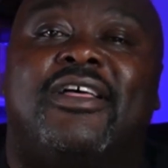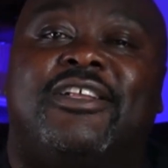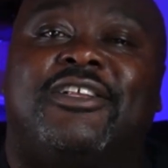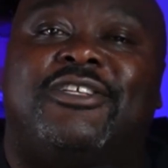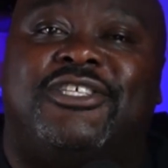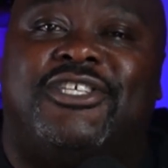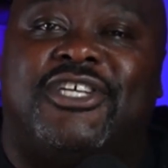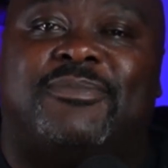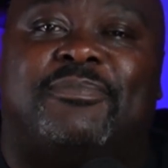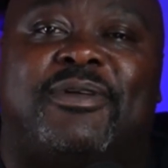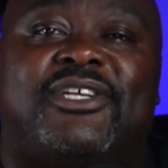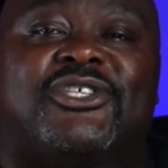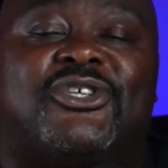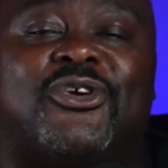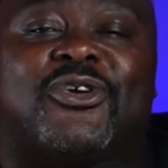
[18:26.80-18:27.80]
Just be
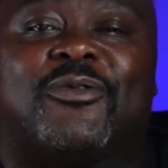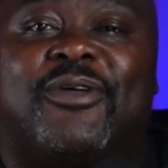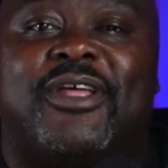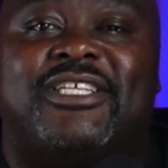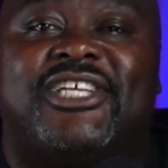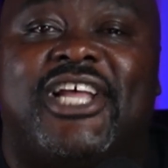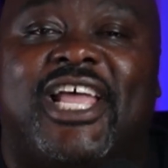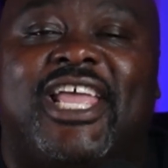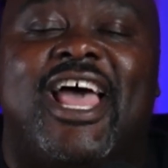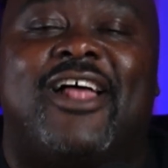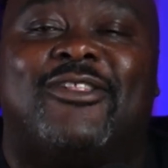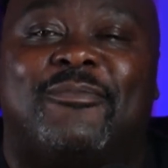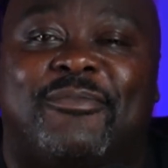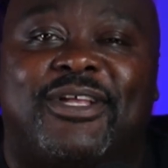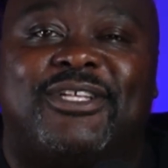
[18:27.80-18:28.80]
sure to check out the
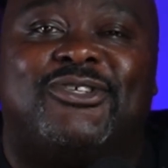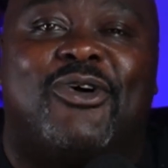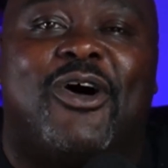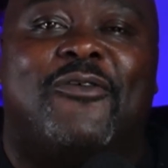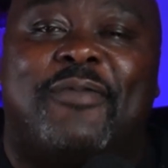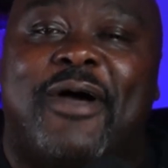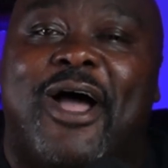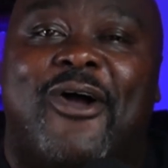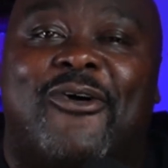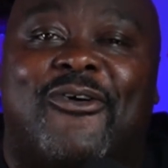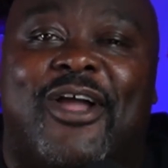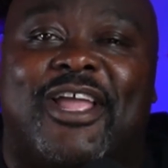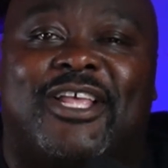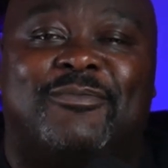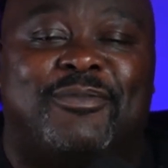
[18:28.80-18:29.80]
Big 12 power
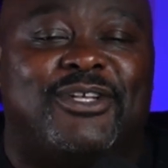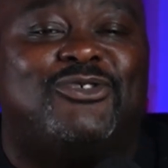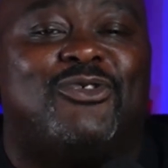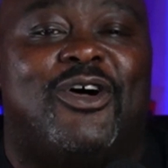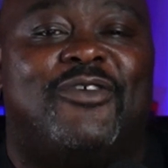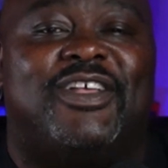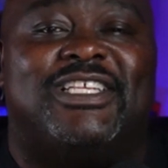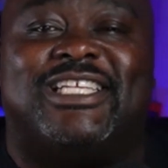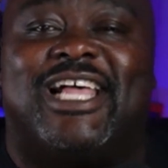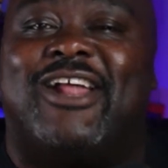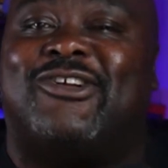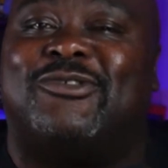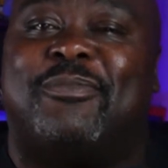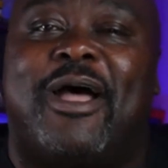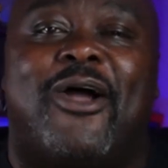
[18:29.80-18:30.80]
rankings, Big 12
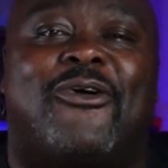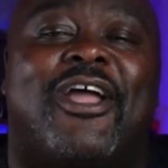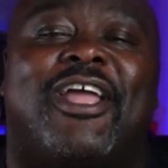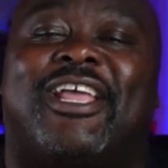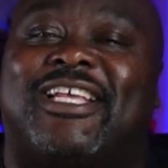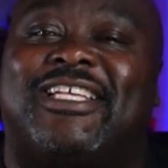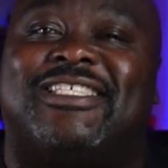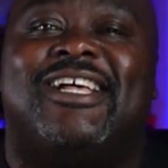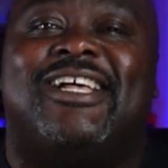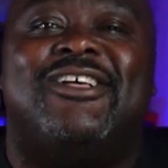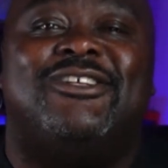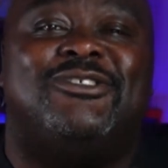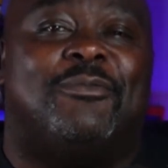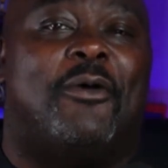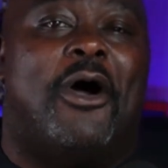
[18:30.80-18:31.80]
Insiders power rankings
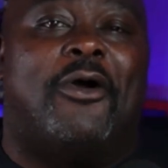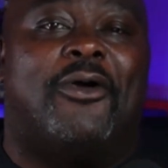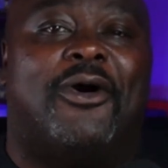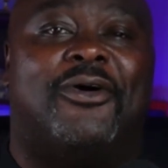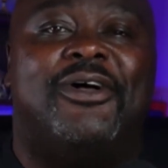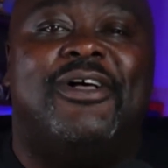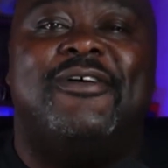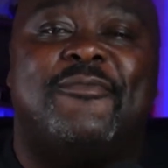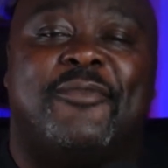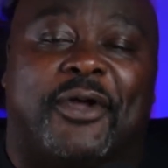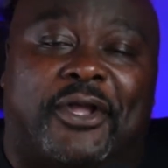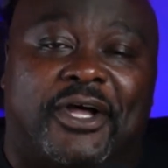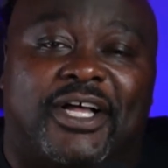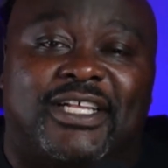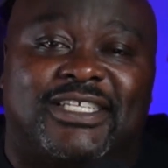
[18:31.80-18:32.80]
tomorrow,
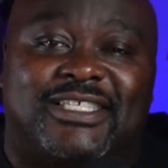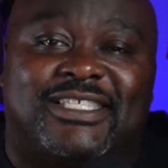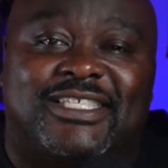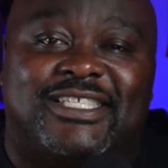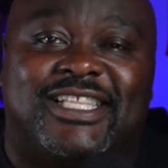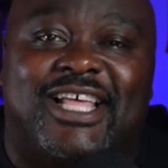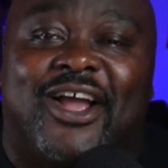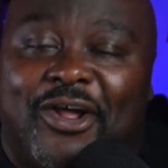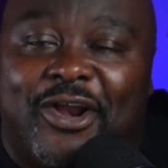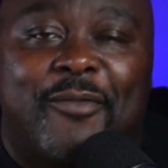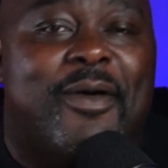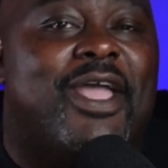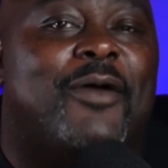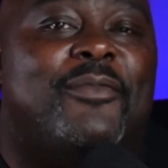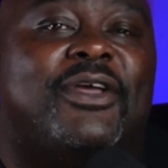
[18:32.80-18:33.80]
because they're going to
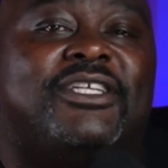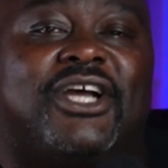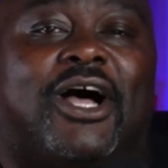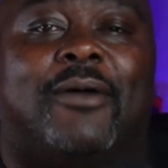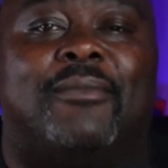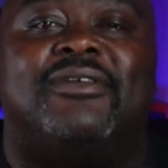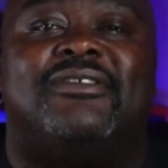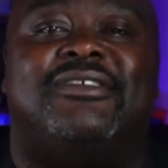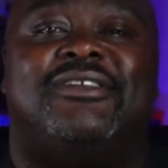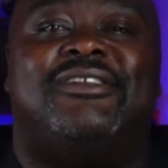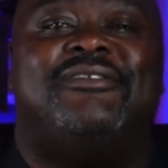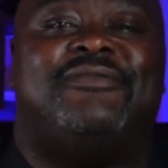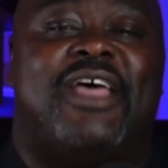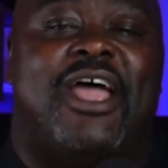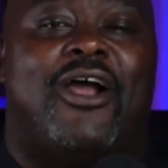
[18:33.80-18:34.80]
make a big jump.
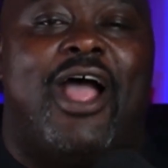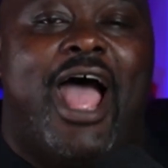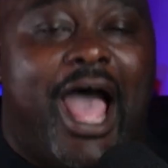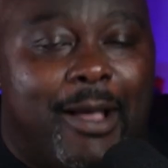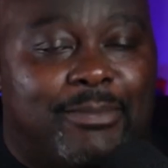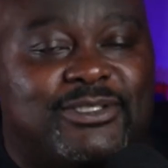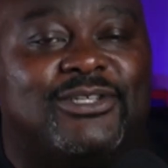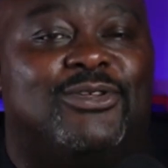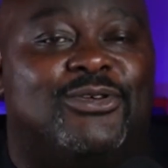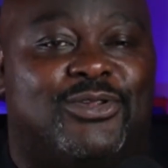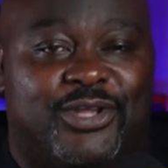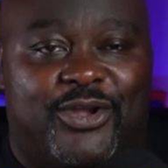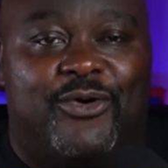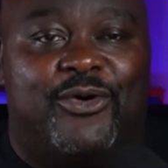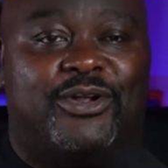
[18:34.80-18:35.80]
They are absolutely
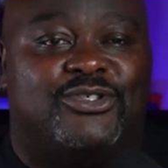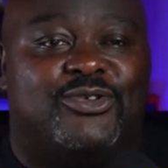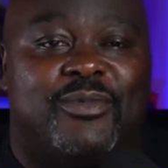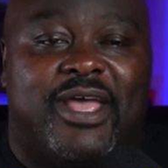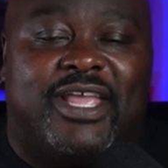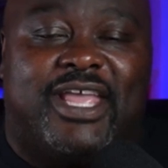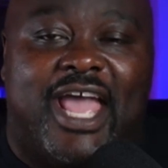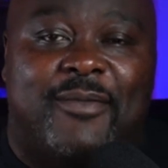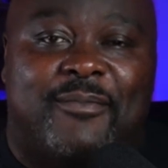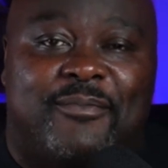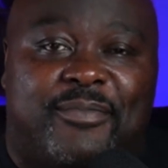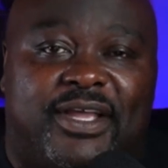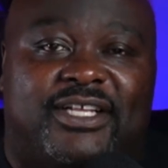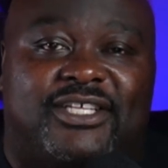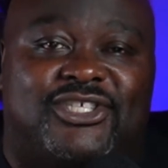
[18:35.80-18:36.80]
going to make a
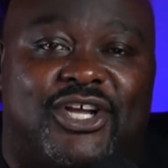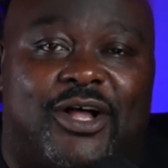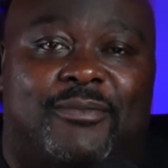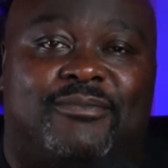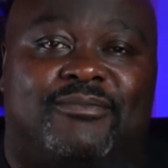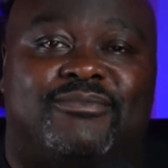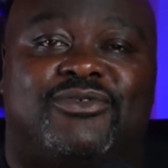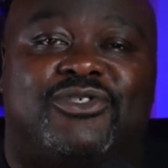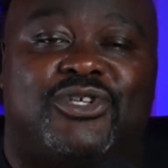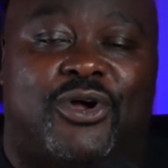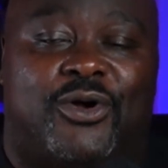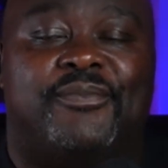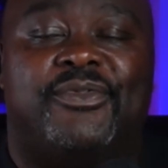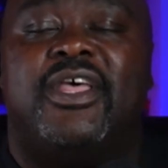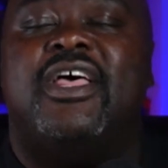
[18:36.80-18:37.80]
big jump. So
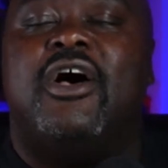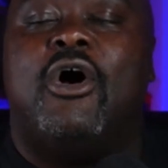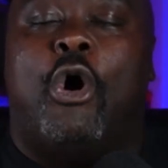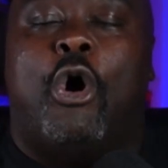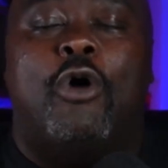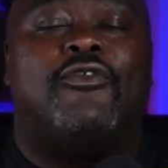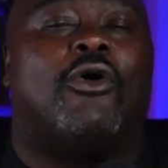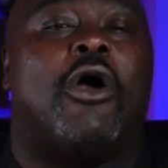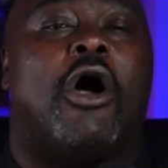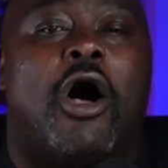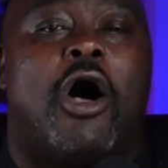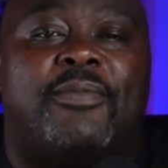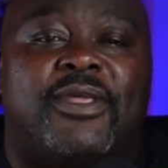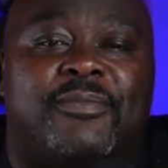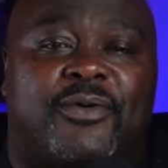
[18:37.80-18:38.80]
overall,
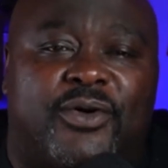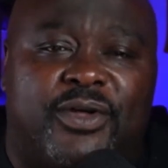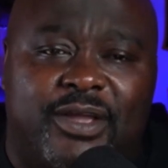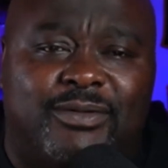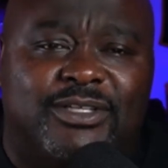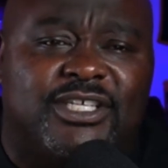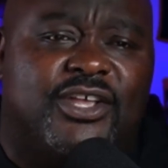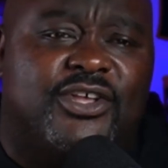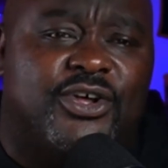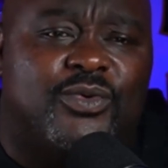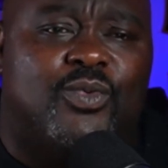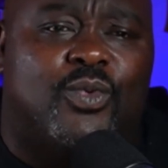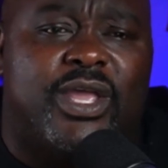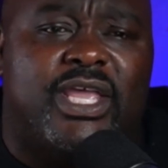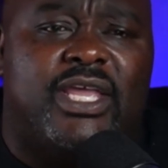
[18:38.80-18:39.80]
people, it was a good
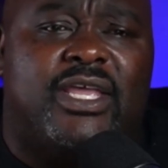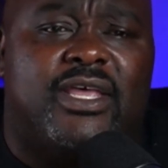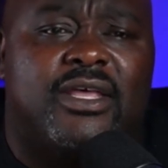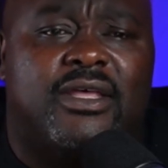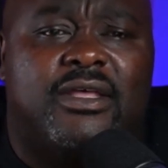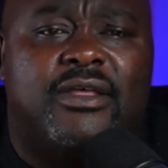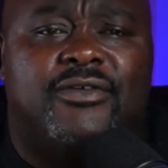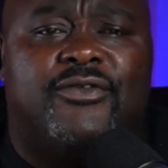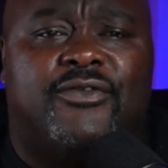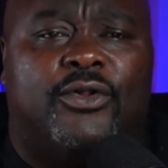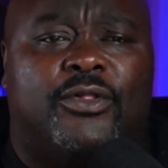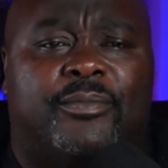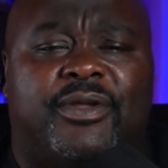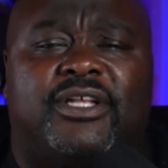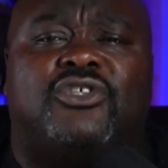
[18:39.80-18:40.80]
week for the
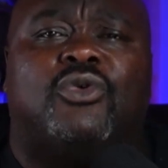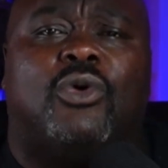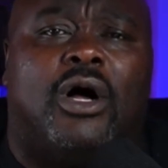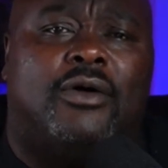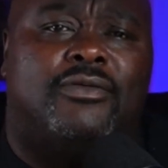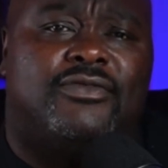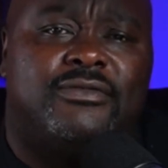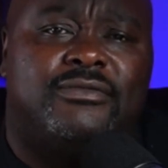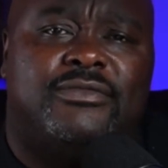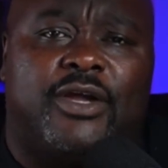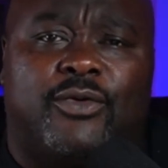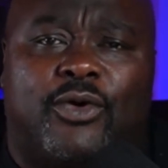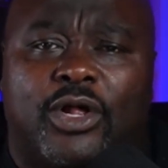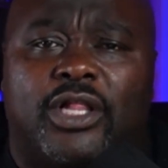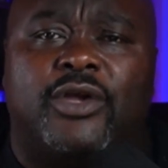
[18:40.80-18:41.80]
Big 12. It
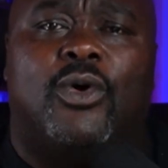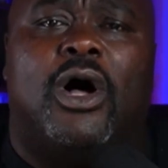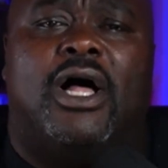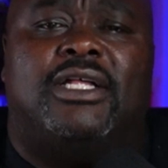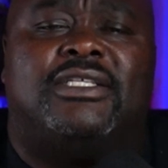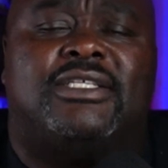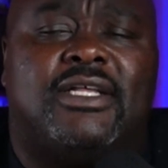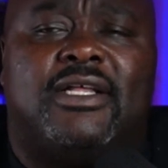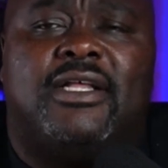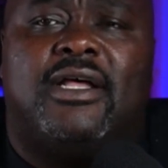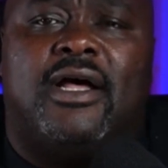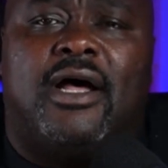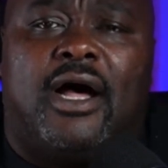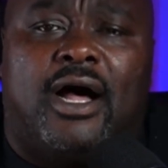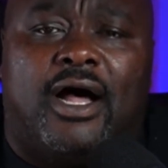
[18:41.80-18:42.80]
really was.
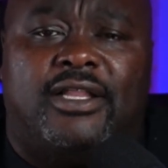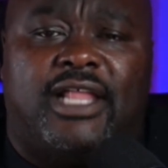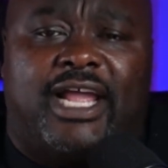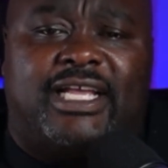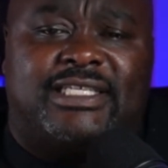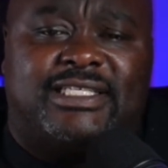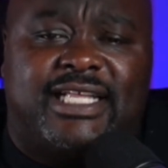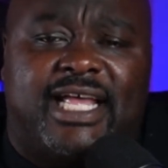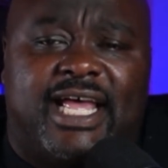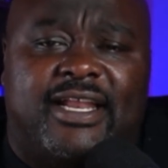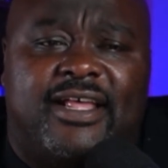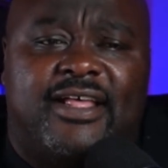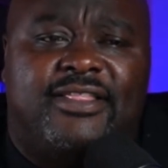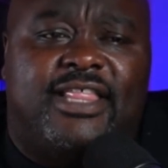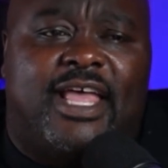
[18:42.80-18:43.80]
Like I said,
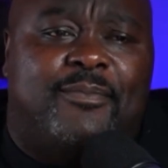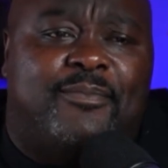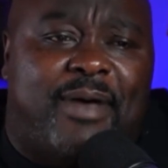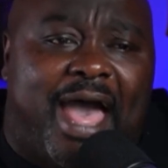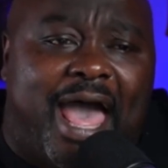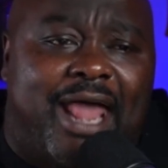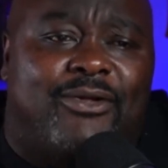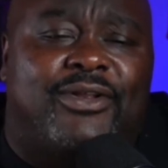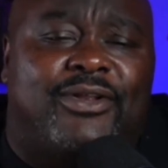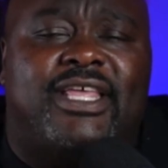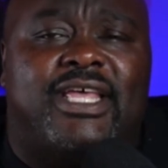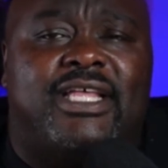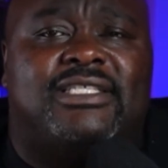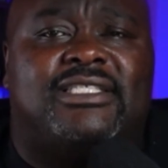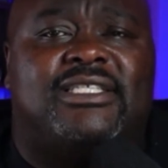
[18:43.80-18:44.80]
they battled
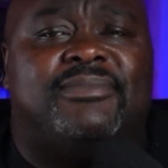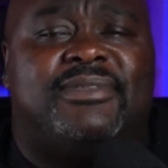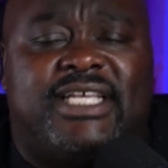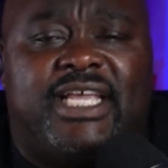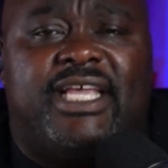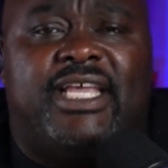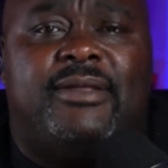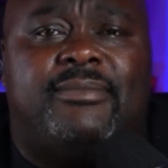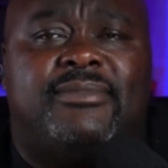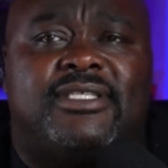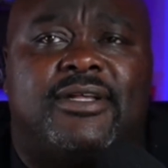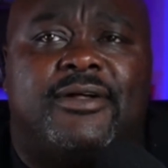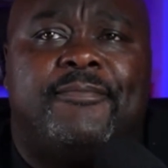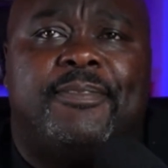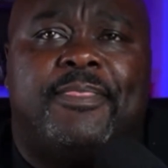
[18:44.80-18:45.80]
against some teams
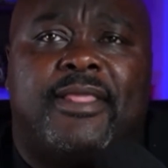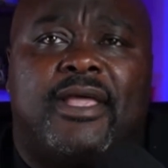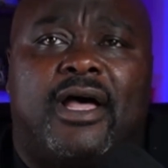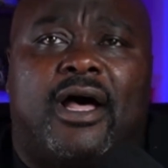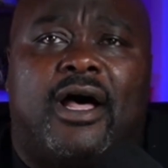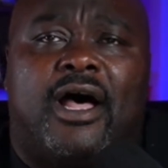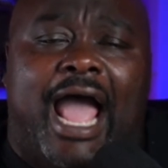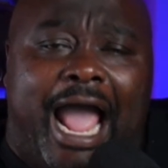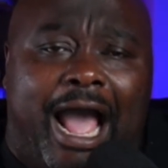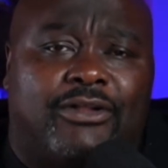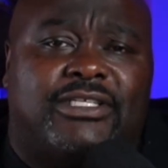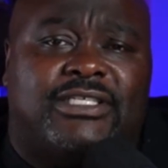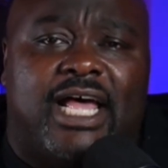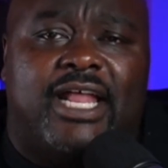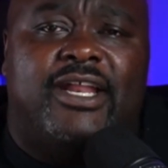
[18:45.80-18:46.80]

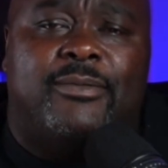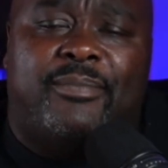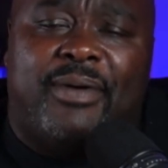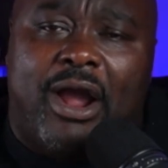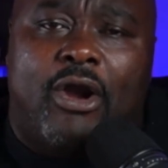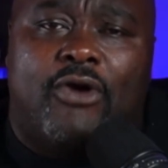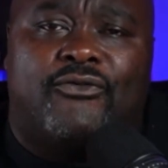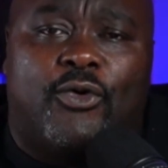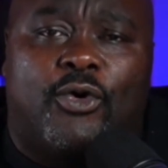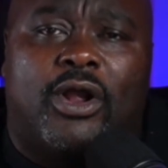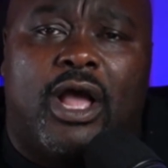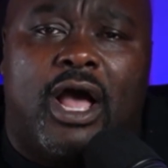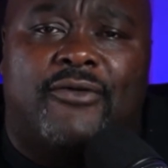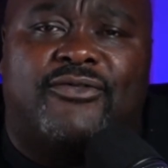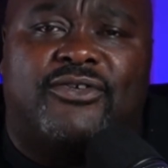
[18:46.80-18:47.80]
outside in Power 4
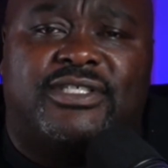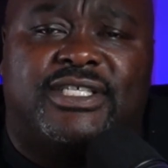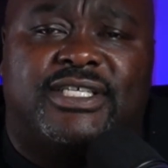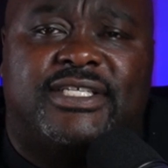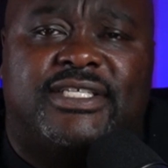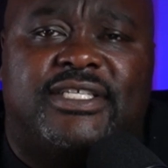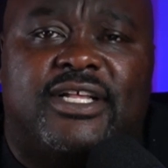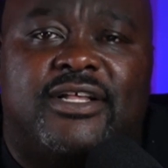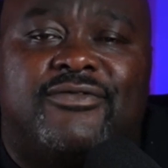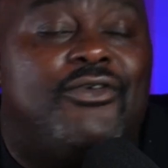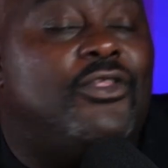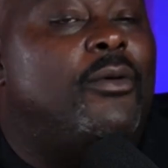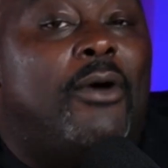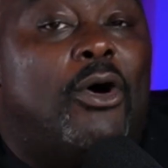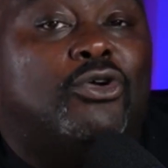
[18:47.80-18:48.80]
conferences for
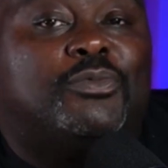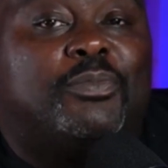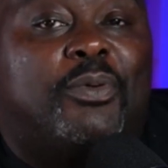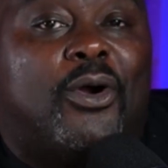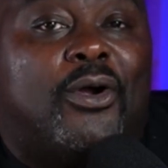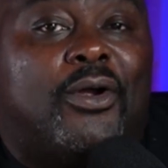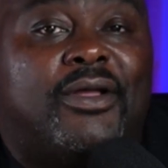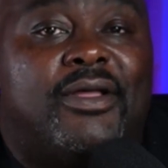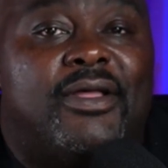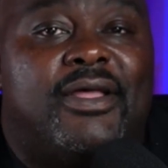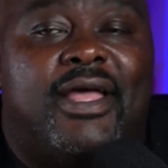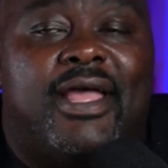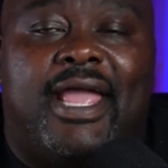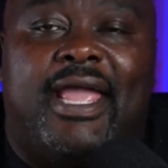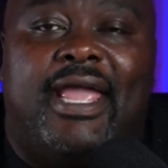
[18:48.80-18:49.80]
the most part,
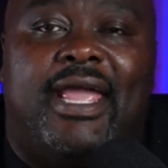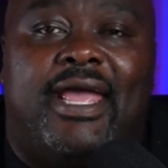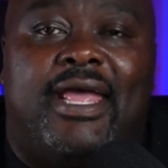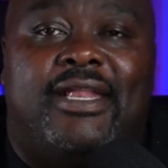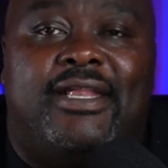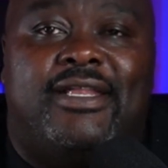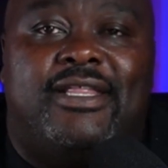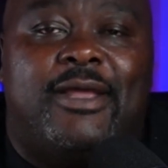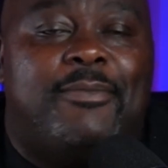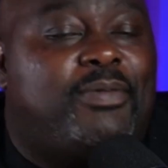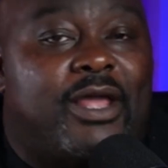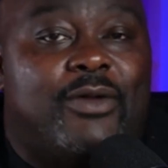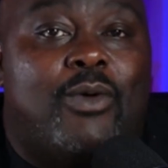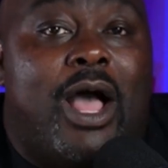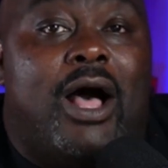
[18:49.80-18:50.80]
and they
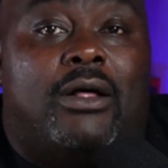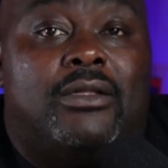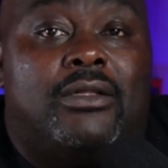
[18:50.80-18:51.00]
played well.